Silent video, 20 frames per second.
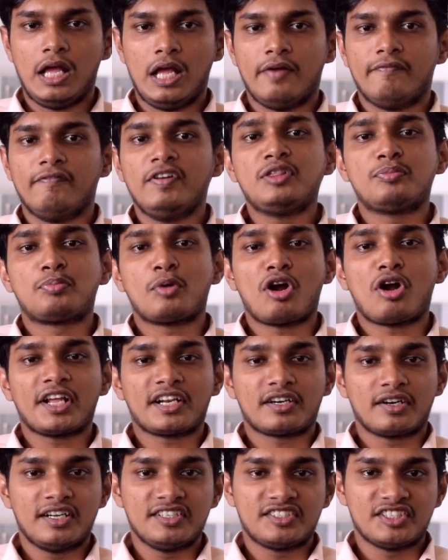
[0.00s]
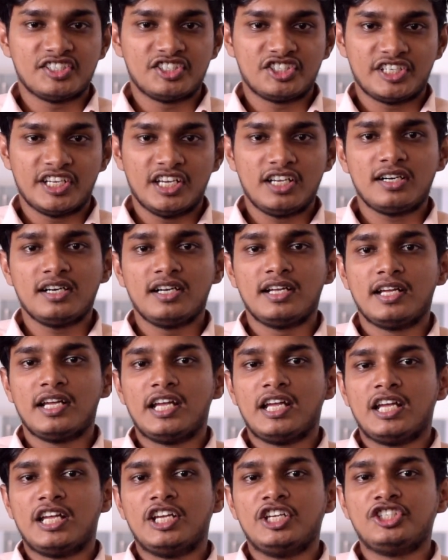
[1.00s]
With Product Release Engineer,
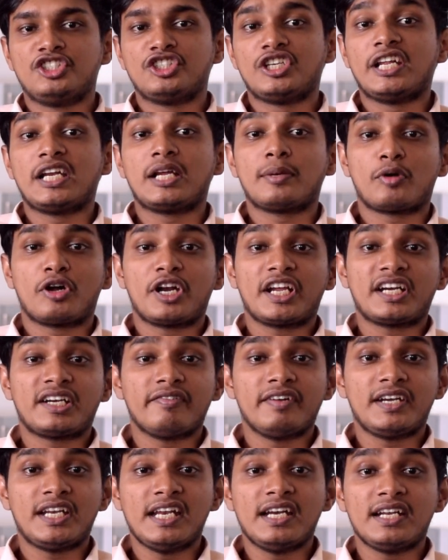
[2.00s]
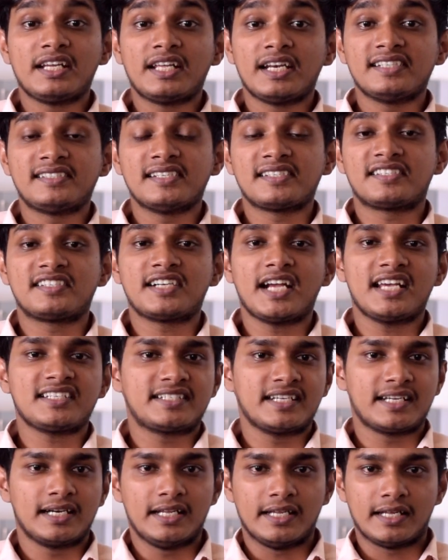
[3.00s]
engineering productivity increases
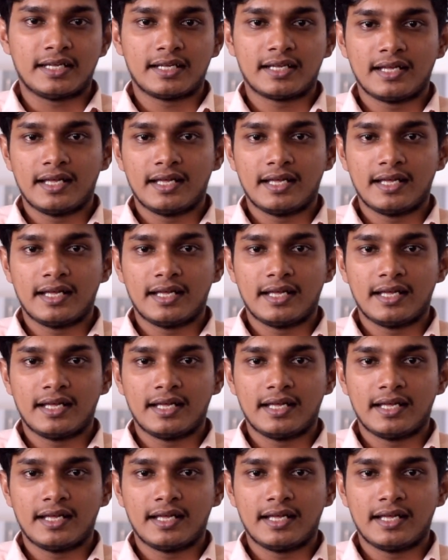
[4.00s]
drastically.